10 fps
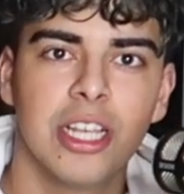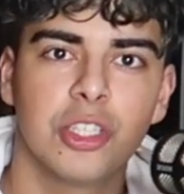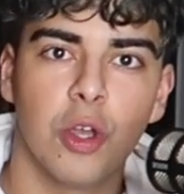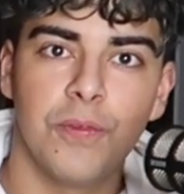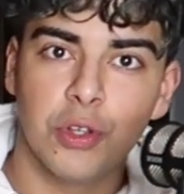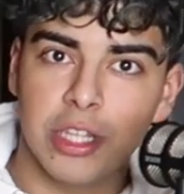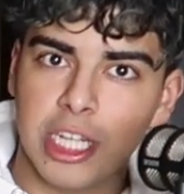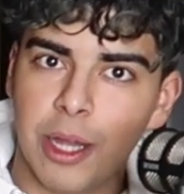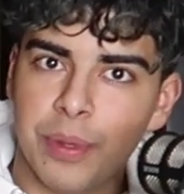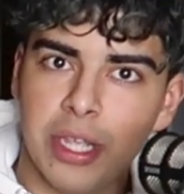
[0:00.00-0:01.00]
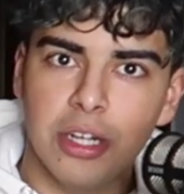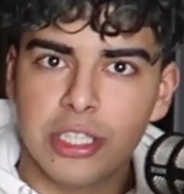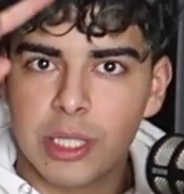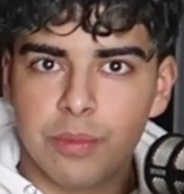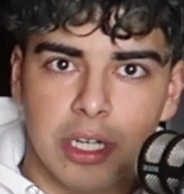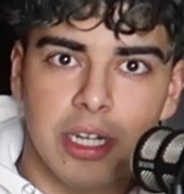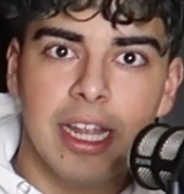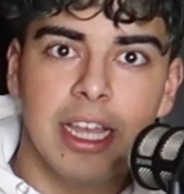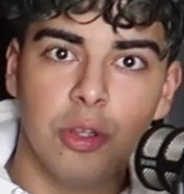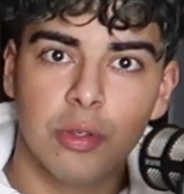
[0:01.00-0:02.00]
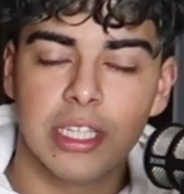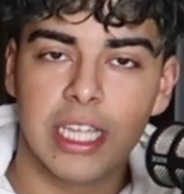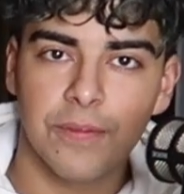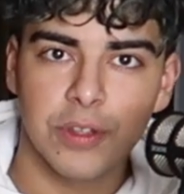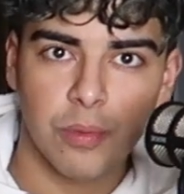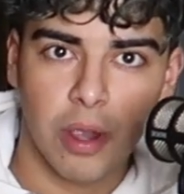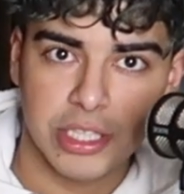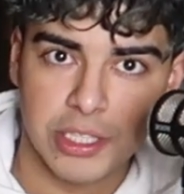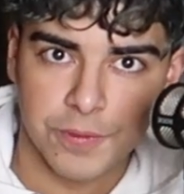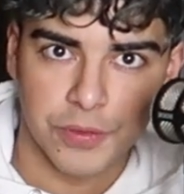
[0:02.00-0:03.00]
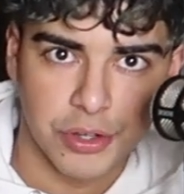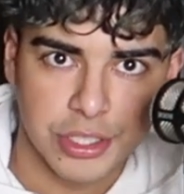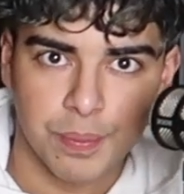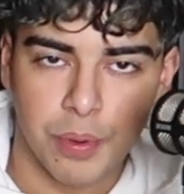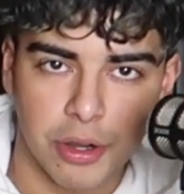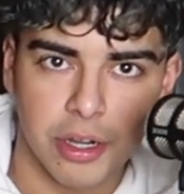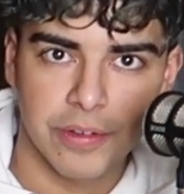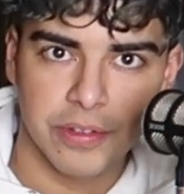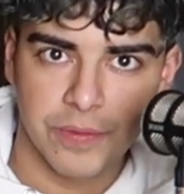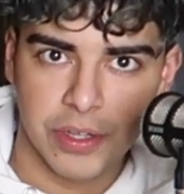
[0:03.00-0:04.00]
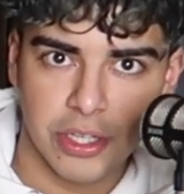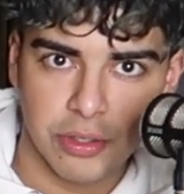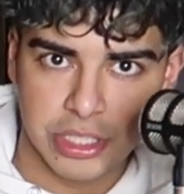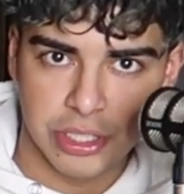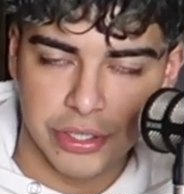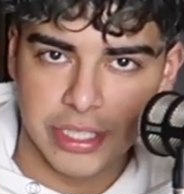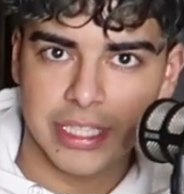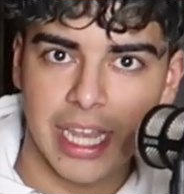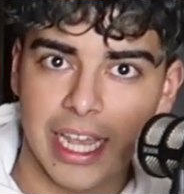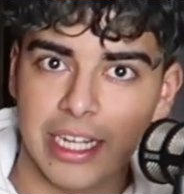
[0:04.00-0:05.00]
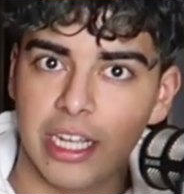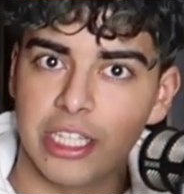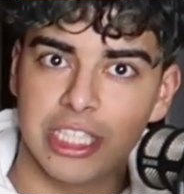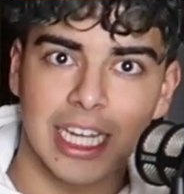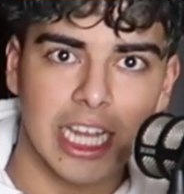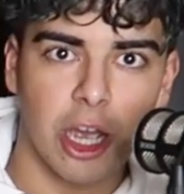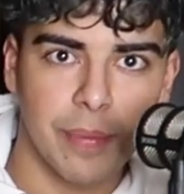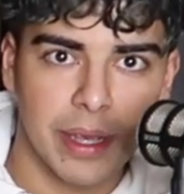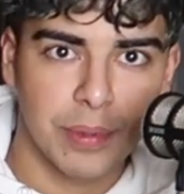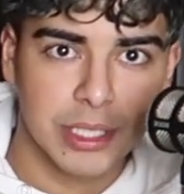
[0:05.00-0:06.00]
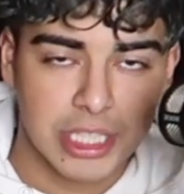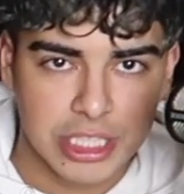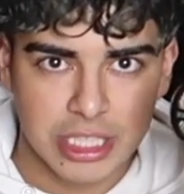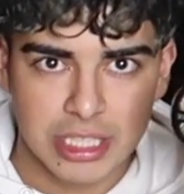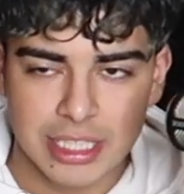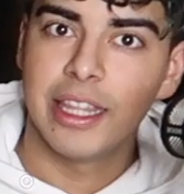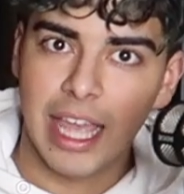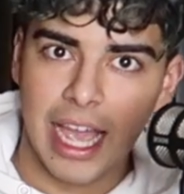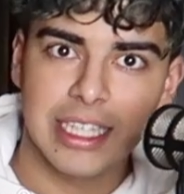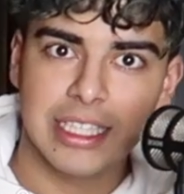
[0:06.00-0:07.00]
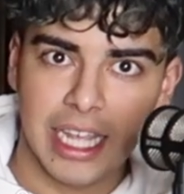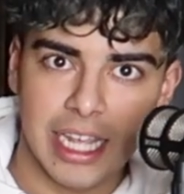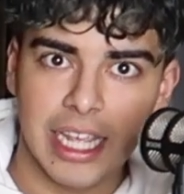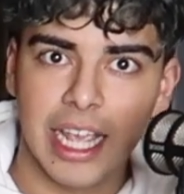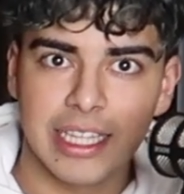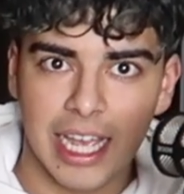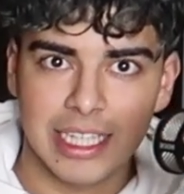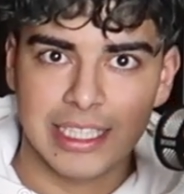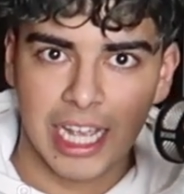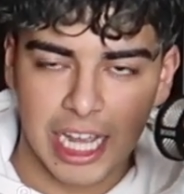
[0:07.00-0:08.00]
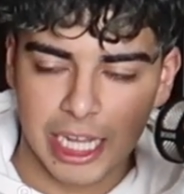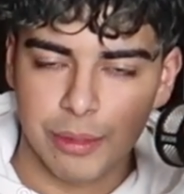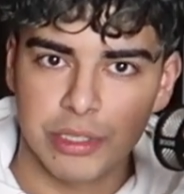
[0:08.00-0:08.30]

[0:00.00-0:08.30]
So if you click up here somewhere, you can definitely watch the first part of the video series and check out my positions that day and that time.